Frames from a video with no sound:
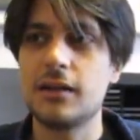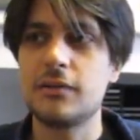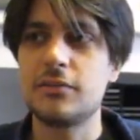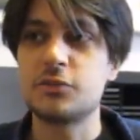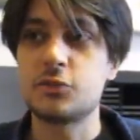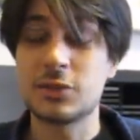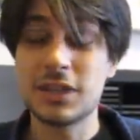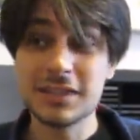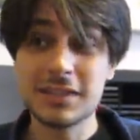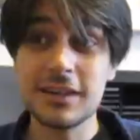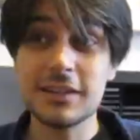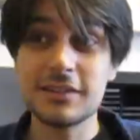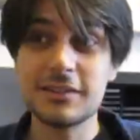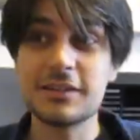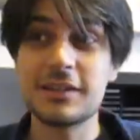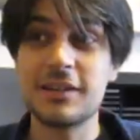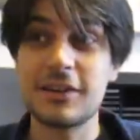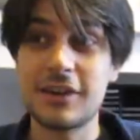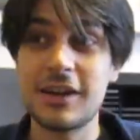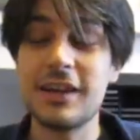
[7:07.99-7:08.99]
Sonata
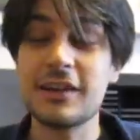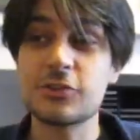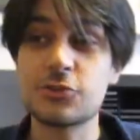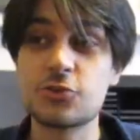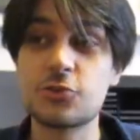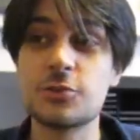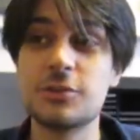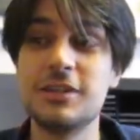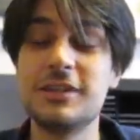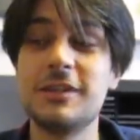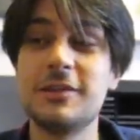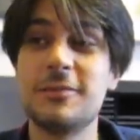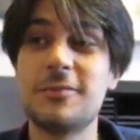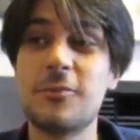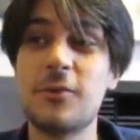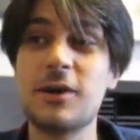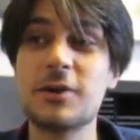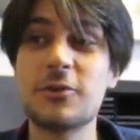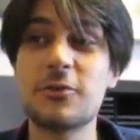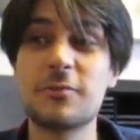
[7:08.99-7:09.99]
Arctica are actually
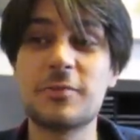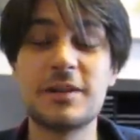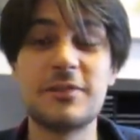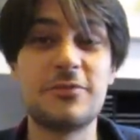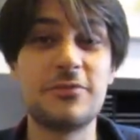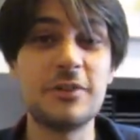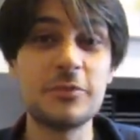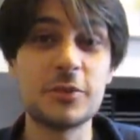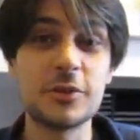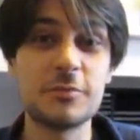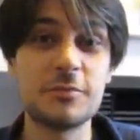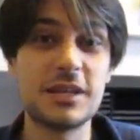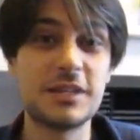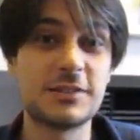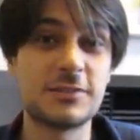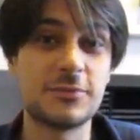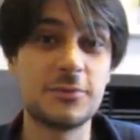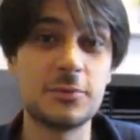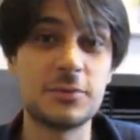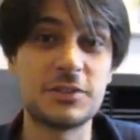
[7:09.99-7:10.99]
one of my favorite
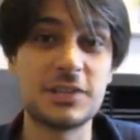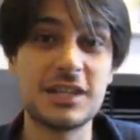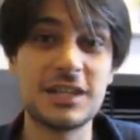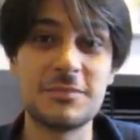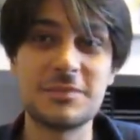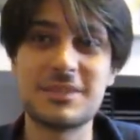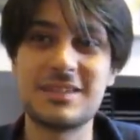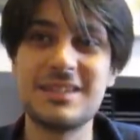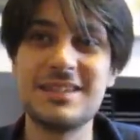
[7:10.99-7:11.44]
bands of all times.